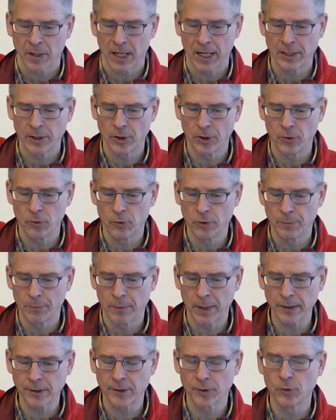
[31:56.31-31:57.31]
and you
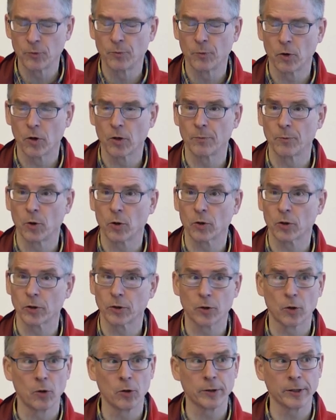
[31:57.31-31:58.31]
must do more and more
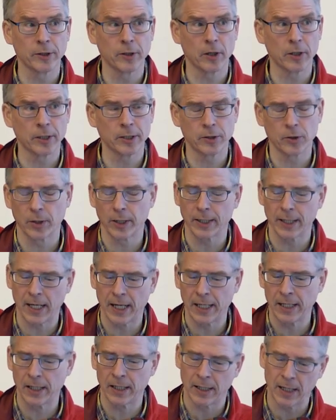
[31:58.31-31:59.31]
controls in order to get
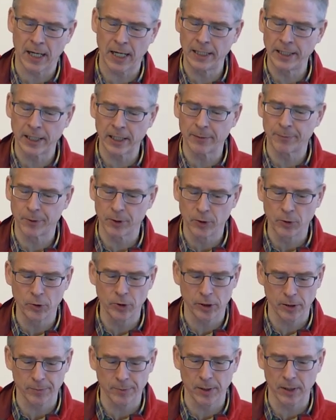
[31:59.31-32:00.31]
high, highly
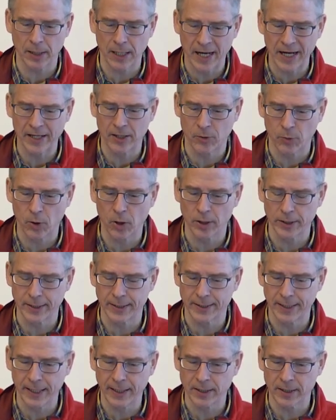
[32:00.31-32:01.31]
reproducible, high-quality
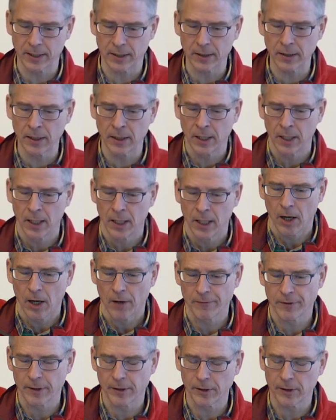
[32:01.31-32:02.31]
data
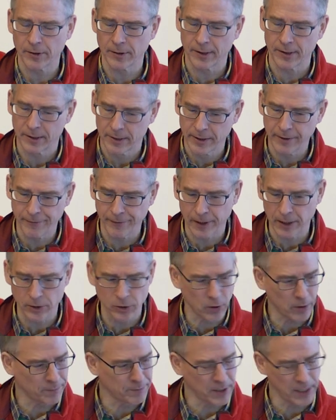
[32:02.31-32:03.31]
of the sort that's difficult
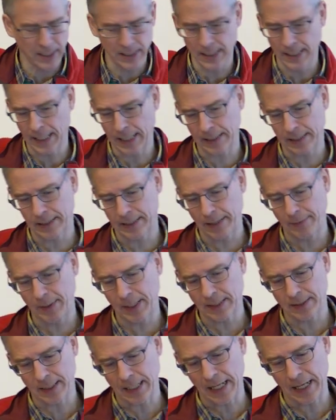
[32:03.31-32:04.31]
to obtain in
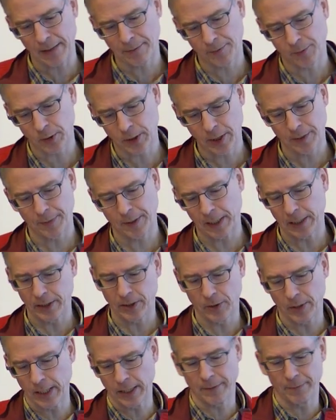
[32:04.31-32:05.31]
academics labs, where typically
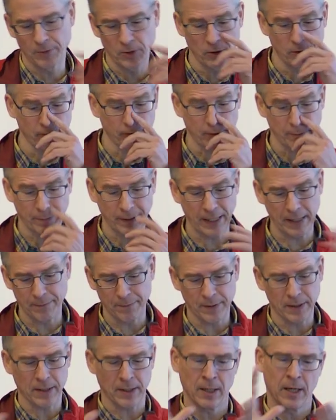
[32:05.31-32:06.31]
you get a beautiful
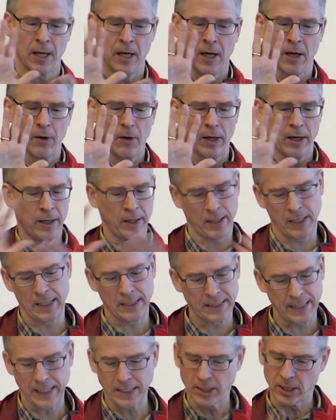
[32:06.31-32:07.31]
paper uh,
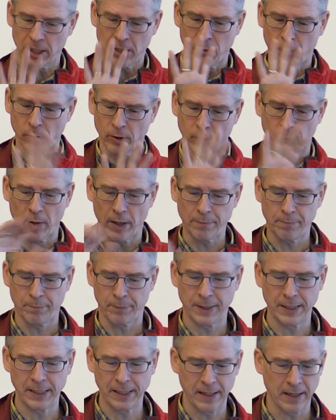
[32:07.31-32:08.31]
in Nature with one
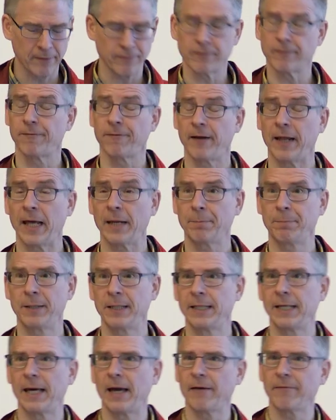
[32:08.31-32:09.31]
PDF, a flat
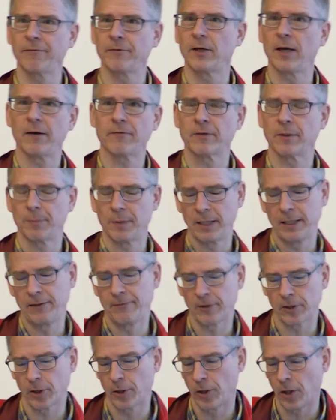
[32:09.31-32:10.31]
PDF, and you have to
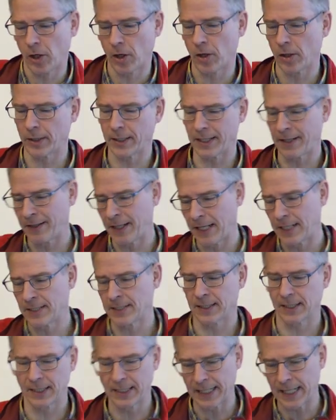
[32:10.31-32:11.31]
believe it or not, and there
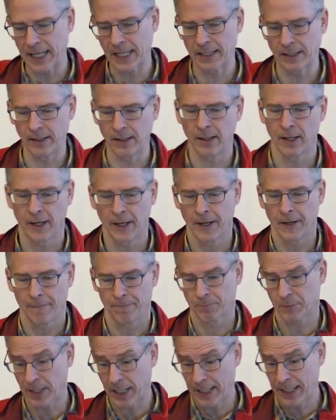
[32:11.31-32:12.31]
isn't really any
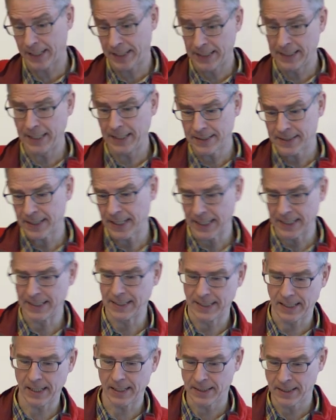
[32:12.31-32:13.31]
there really isn't
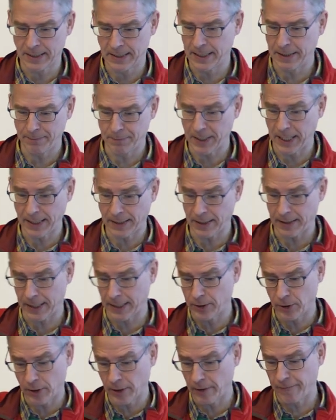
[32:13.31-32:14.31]
any deep data
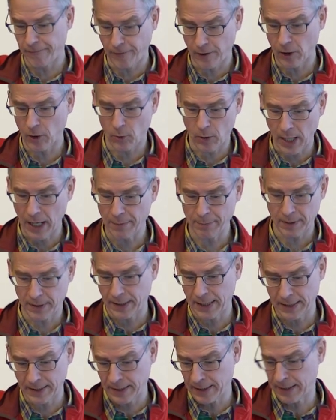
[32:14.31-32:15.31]
that you can follow up
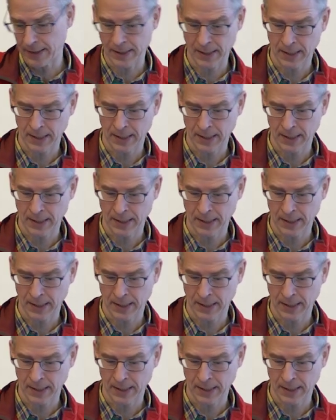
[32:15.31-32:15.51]
and that,